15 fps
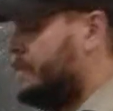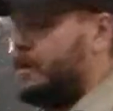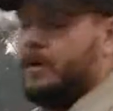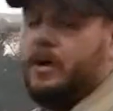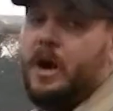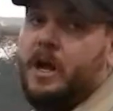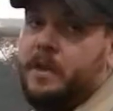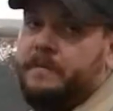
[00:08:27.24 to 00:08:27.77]
that
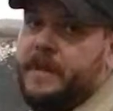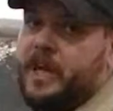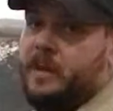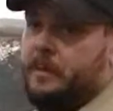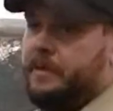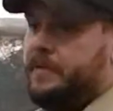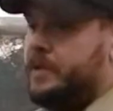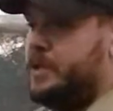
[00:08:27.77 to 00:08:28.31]
are all
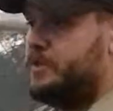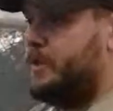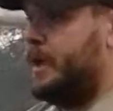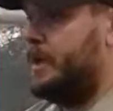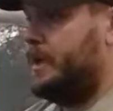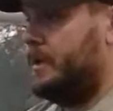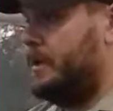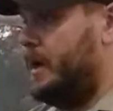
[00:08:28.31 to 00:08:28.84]
available for this
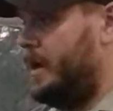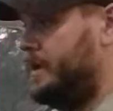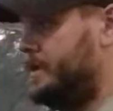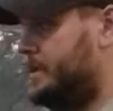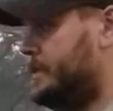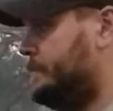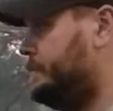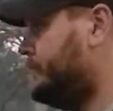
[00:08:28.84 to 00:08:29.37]
radiant
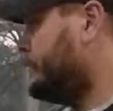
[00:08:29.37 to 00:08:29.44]
lines.